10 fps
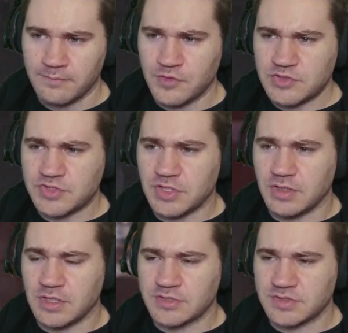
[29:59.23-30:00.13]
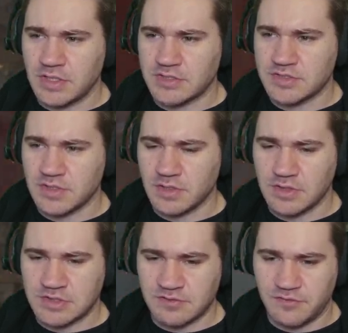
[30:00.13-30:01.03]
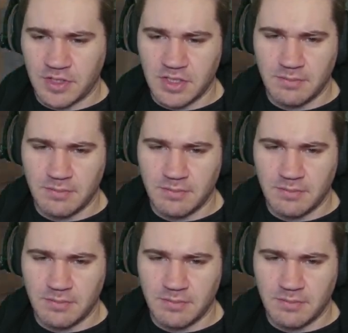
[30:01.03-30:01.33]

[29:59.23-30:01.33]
This thing is a fucking